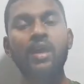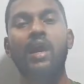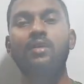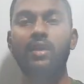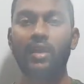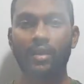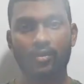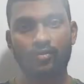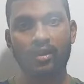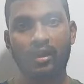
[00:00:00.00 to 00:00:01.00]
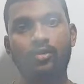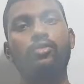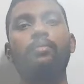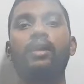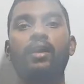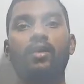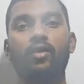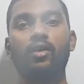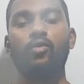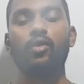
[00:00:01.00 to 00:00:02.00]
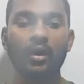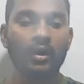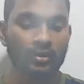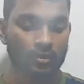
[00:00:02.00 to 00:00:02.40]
at the end of the electromagnetic field. Okay.